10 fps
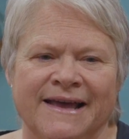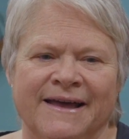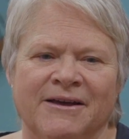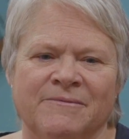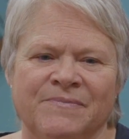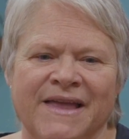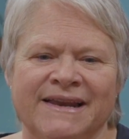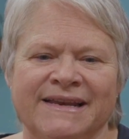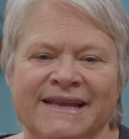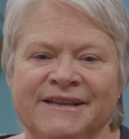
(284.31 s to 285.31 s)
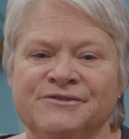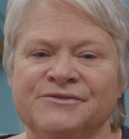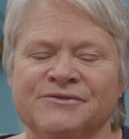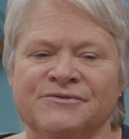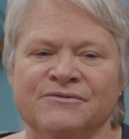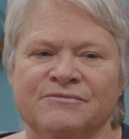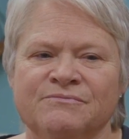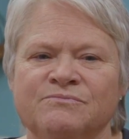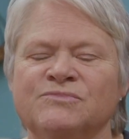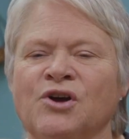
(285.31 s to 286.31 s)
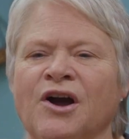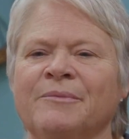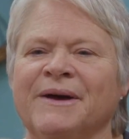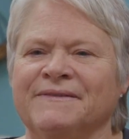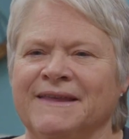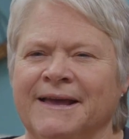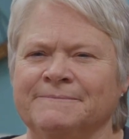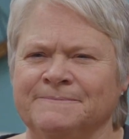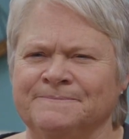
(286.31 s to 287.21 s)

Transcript: um, and a need to talk about that.